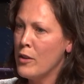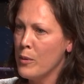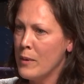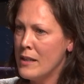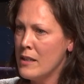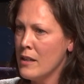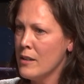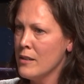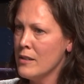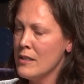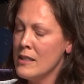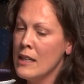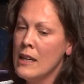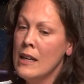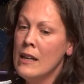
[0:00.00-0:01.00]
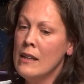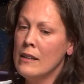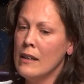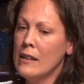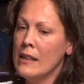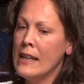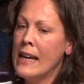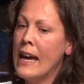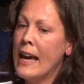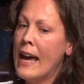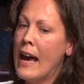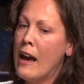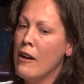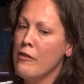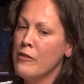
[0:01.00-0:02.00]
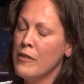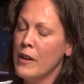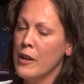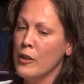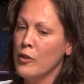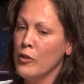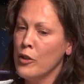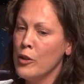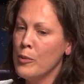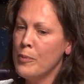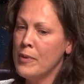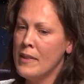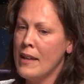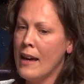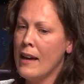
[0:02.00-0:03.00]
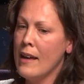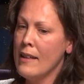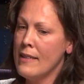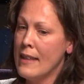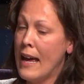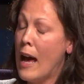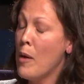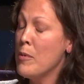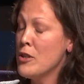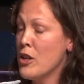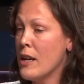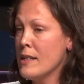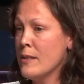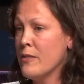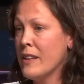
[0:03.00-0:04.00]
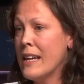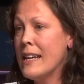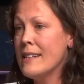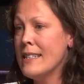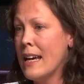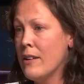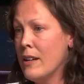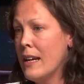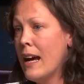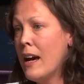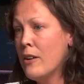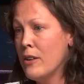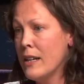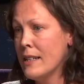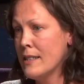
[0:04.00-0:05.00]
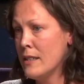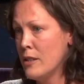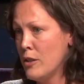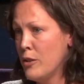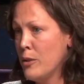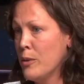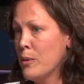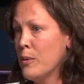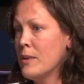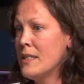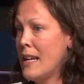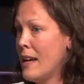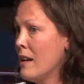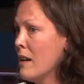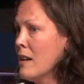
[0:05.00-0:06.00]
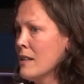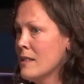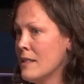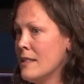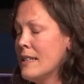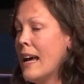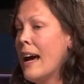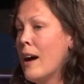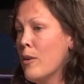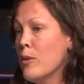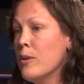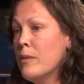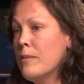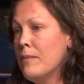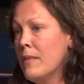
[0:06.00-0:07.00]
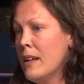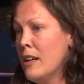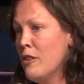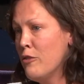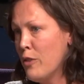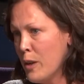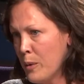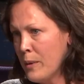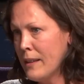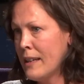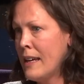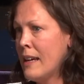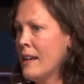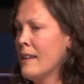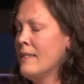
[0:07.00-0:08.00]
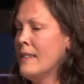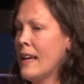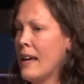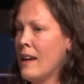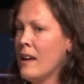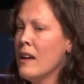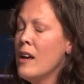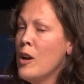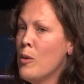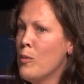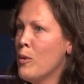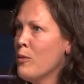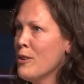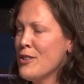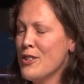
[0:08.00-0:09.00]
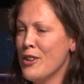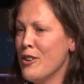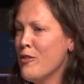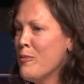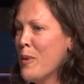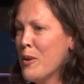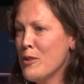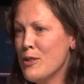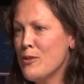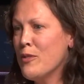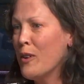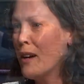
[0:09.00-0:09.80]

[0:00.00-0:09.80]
windows. Luckily, I have a group, the Albatross fleet down in Hatteras, who take us out frequently, and they will reserve boats for